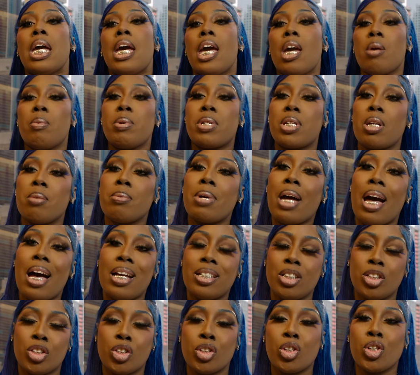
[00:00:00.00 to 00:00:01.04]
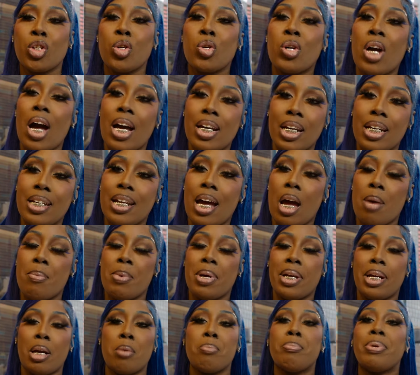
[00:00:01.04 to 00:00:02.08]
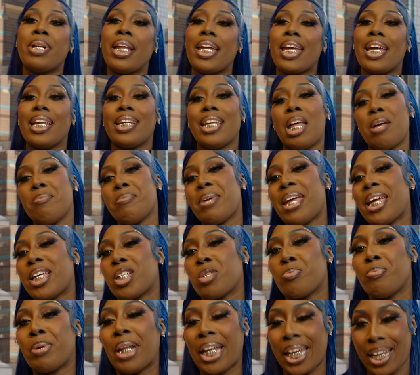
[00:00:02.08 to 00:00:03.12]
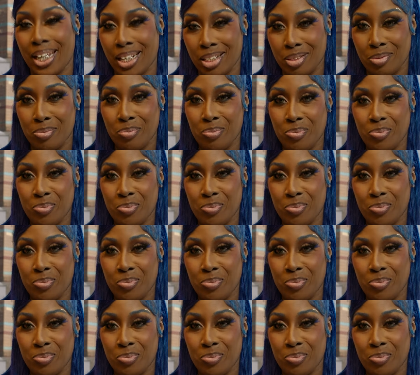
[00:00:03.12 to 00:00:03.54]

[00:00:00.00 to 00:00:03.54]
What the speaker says: Hey, what's up, guys? It's your girl, Connie Diiamond, and I'm playing Let Me Explain.